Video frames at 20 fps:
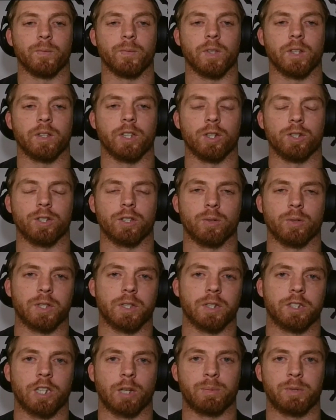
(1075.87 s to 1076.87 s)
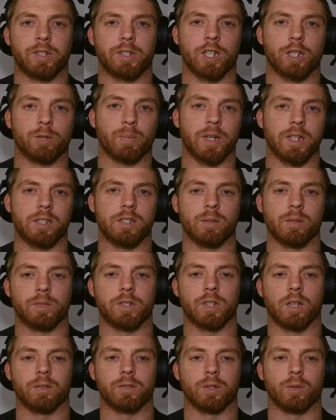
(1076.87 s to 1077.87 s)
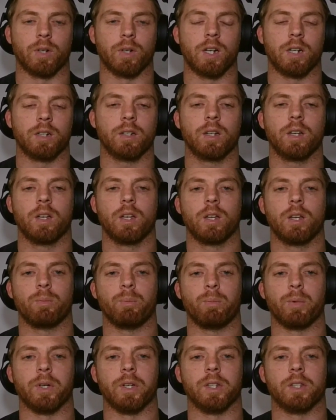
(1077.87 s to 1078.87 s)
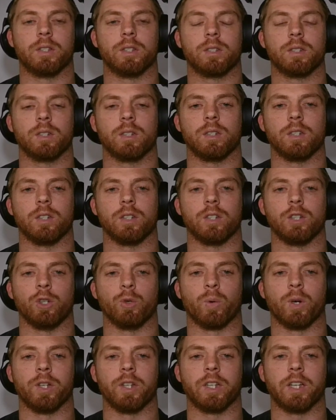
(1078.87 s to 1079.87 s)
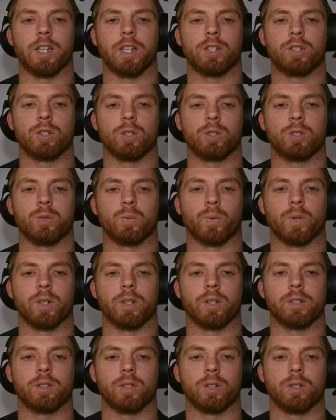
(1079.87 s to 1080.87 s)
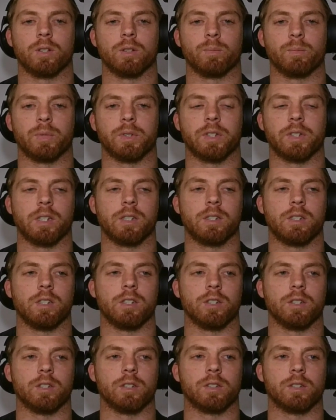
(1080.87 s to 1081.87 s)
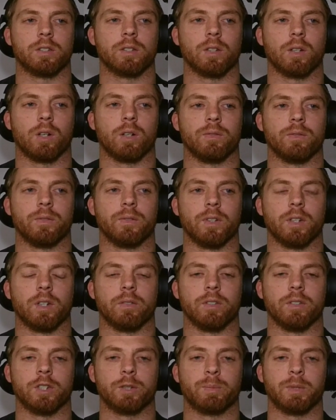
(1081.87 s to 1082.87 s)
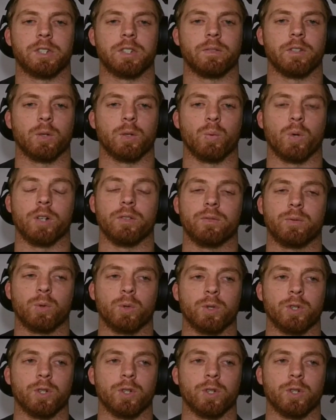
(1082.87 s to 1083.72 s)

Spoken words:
Those are what the substats base themselves around, but you want to get certain percentages of a specific one for